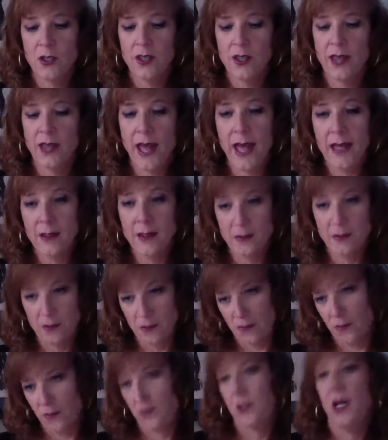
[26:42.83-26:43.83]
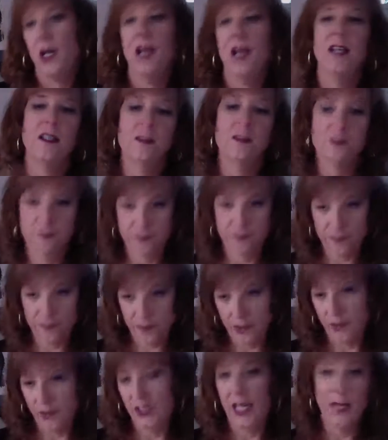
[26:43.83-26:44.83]
that kind of,
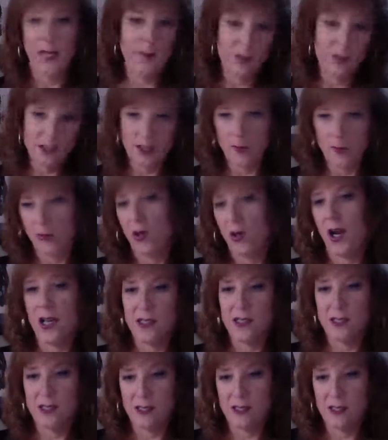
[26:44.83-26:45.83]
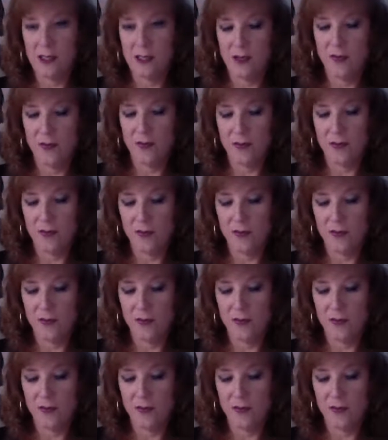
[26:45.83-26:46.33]
you know, came into the process of